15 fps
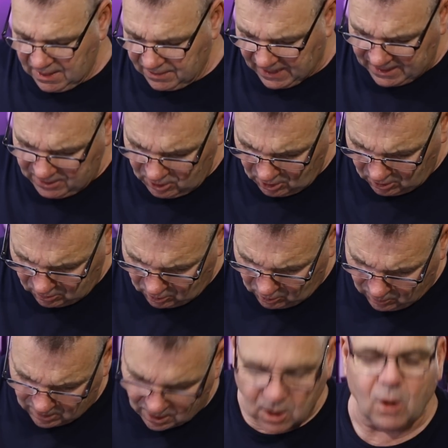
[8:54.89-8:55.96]
They're not
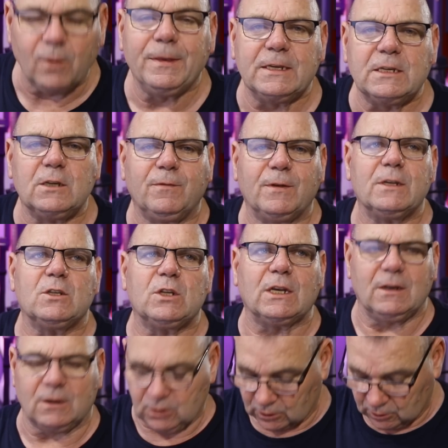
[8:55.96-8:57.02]
quite, this is for the
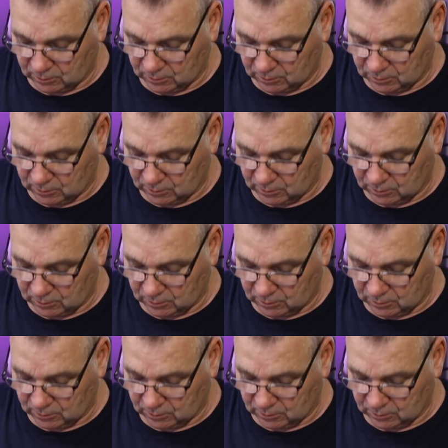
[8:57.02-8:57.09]
signature